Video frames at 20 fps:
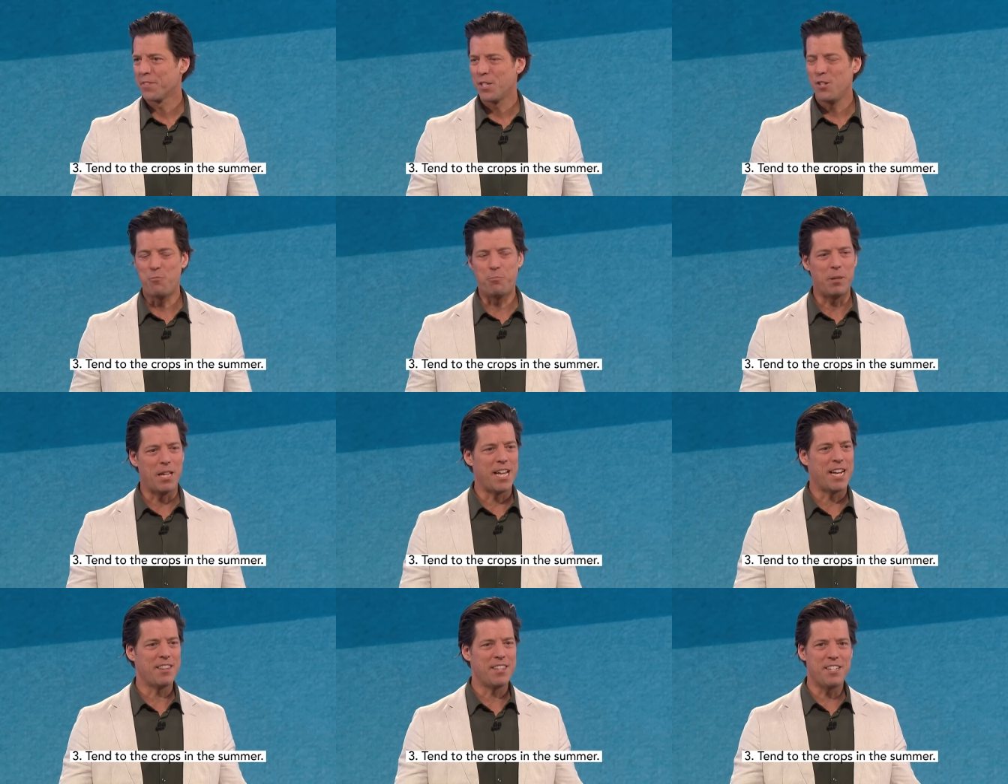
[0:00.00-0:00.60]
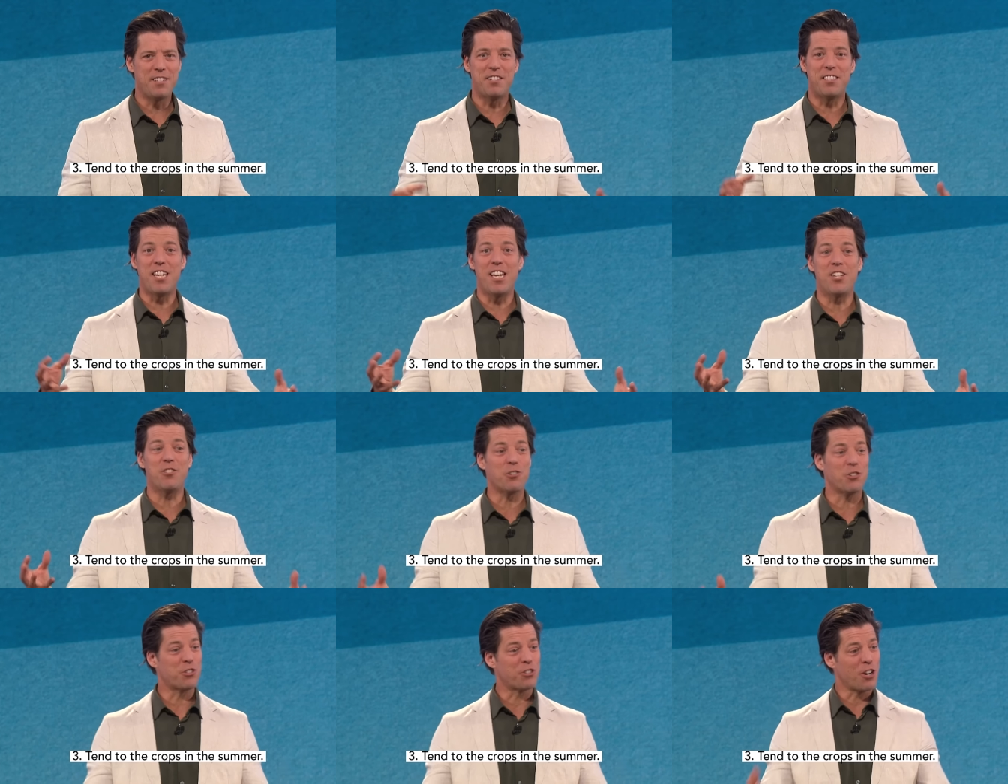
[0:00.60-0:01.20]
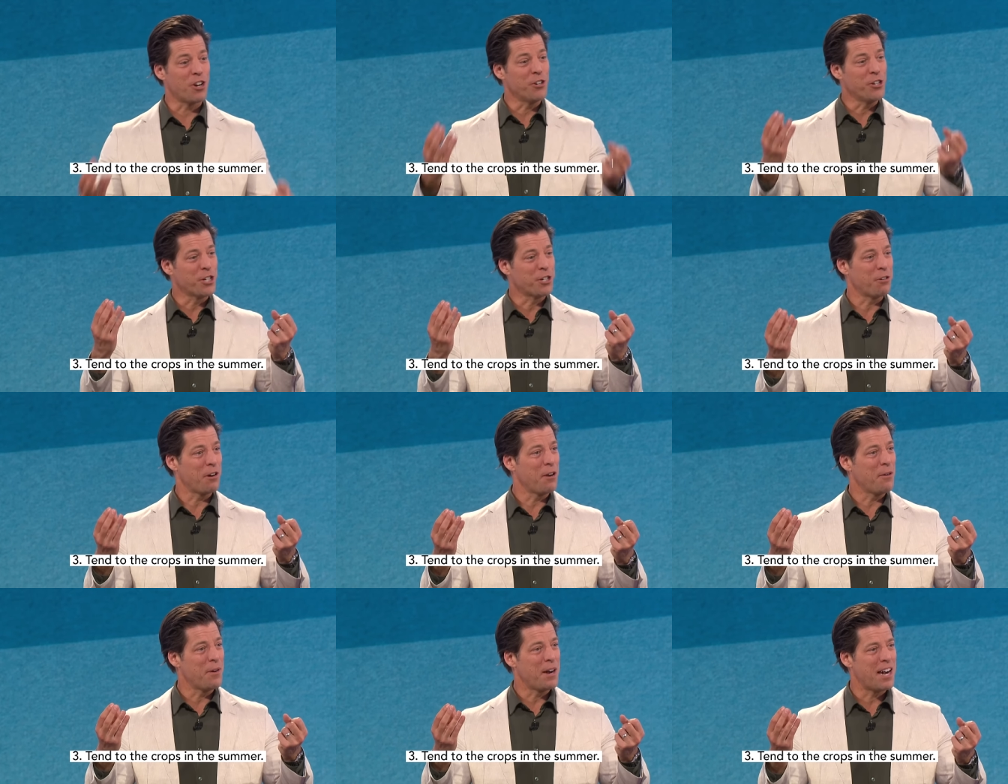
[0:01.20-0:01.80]
You've planted these seeds. They're starting to
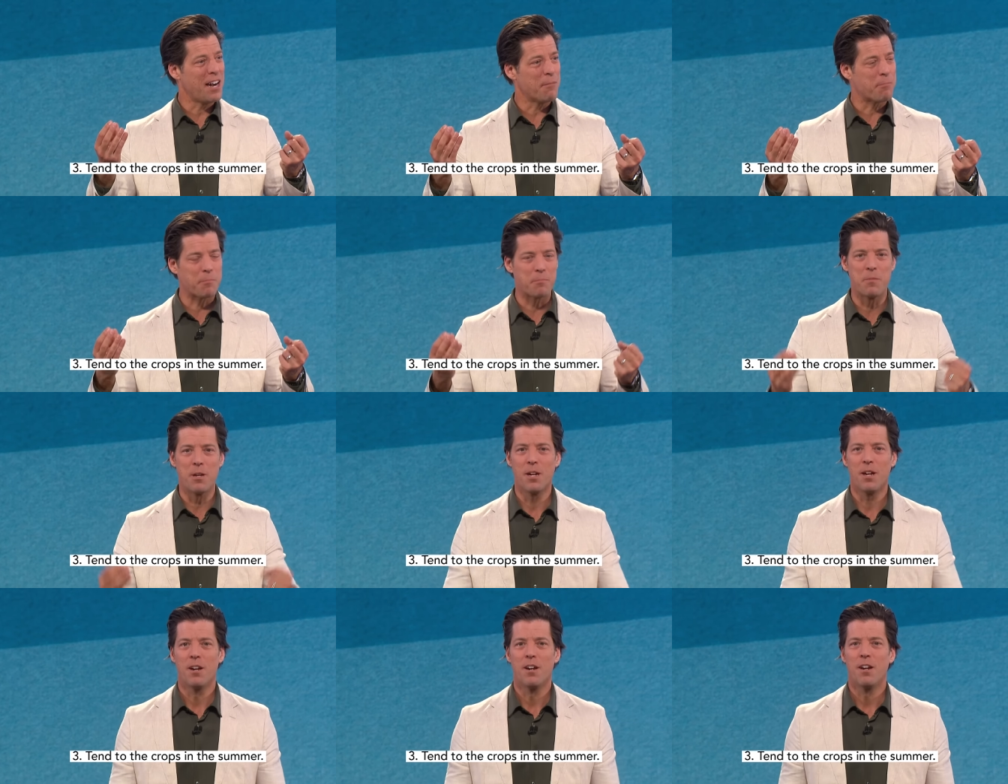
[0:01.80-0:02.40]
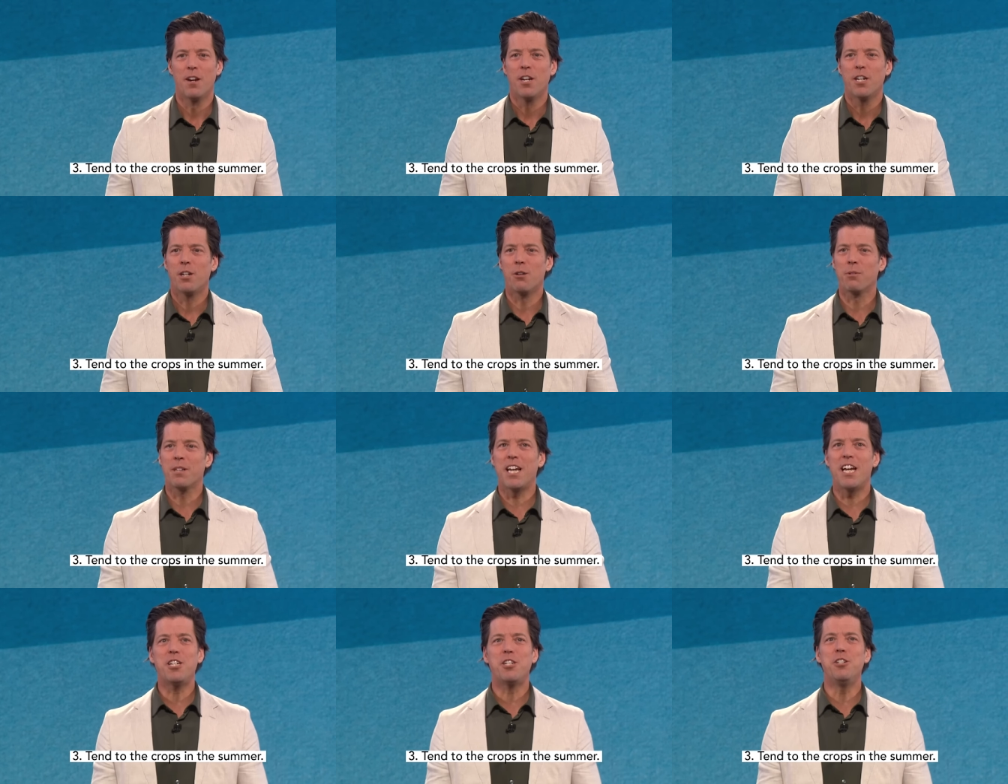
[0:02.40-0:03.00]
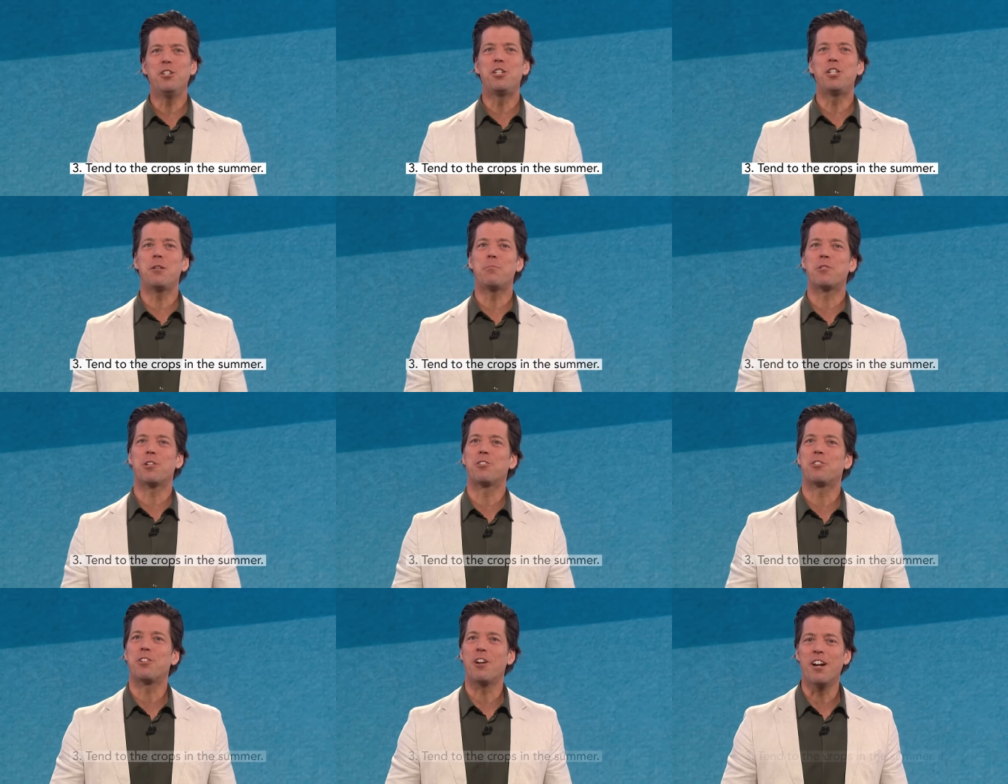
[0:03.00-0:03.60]
grow up. Your
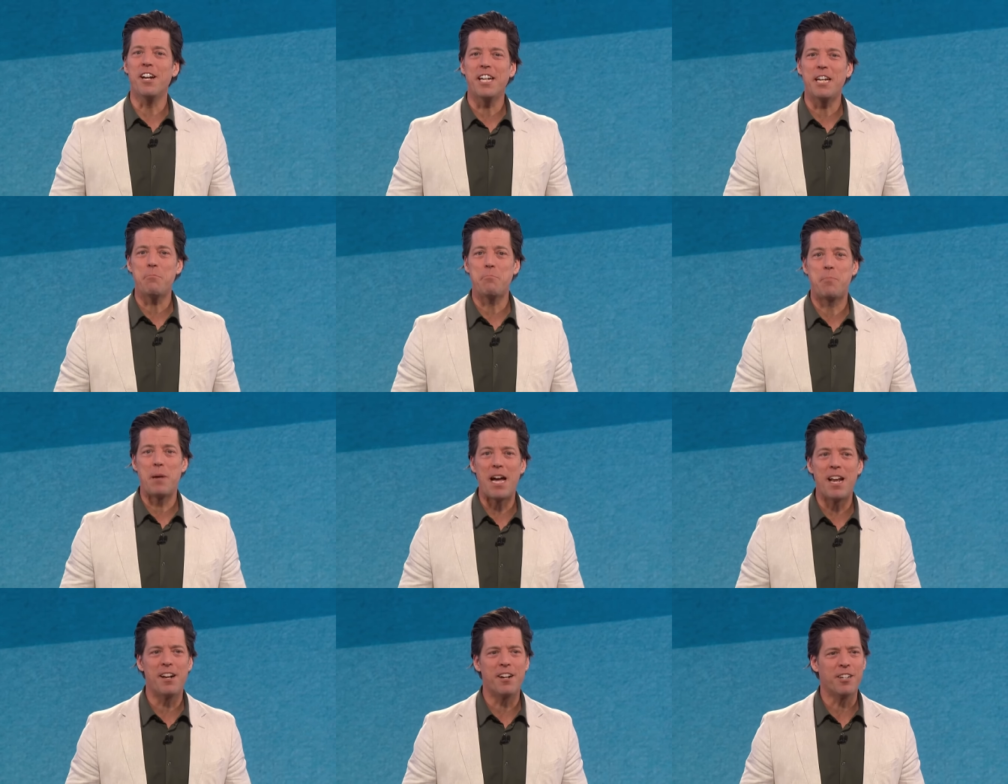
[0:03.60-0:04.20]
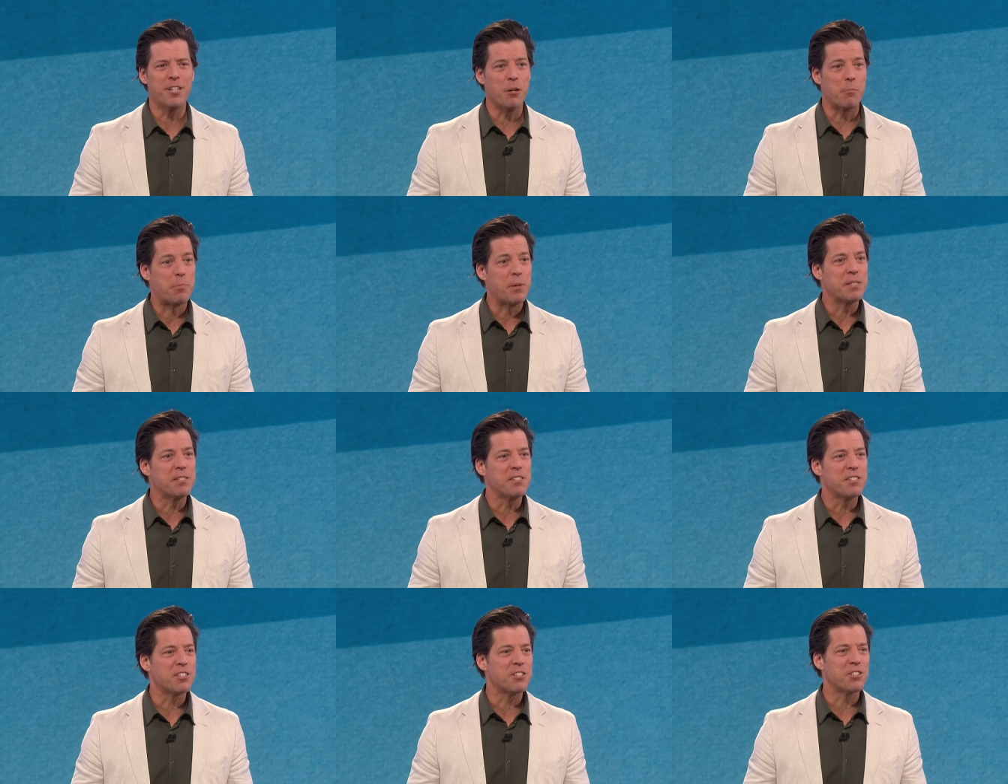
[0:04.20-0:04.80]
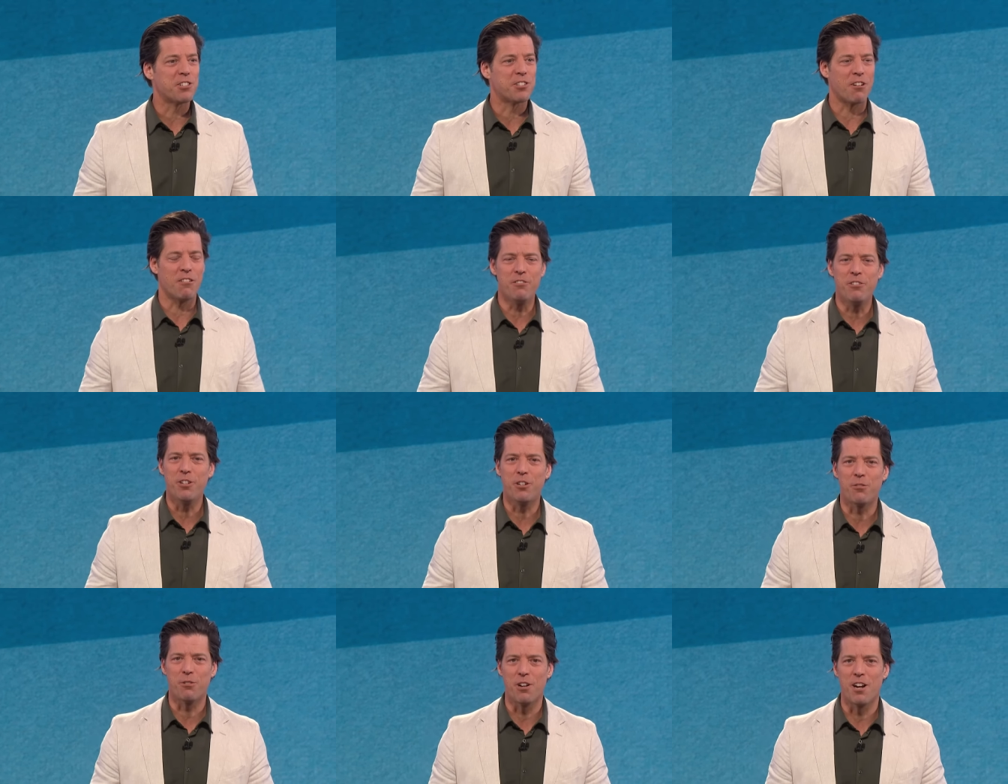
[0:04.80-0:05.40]
relationships are starting to get better. Your business is
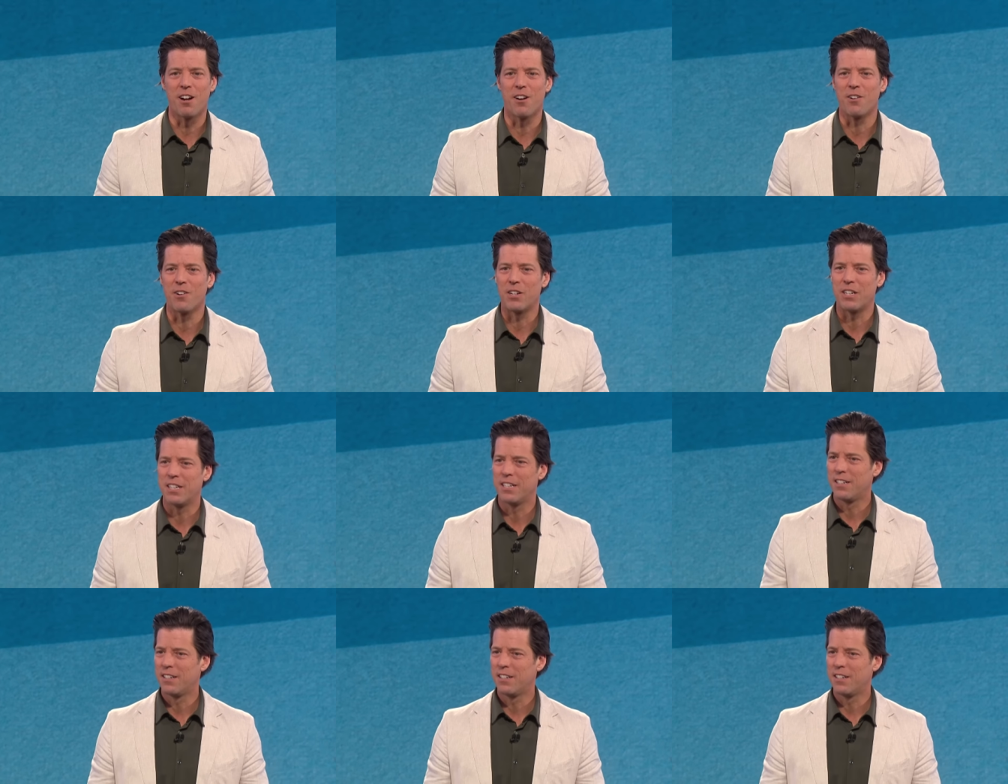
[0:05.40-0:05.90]
starting to grow.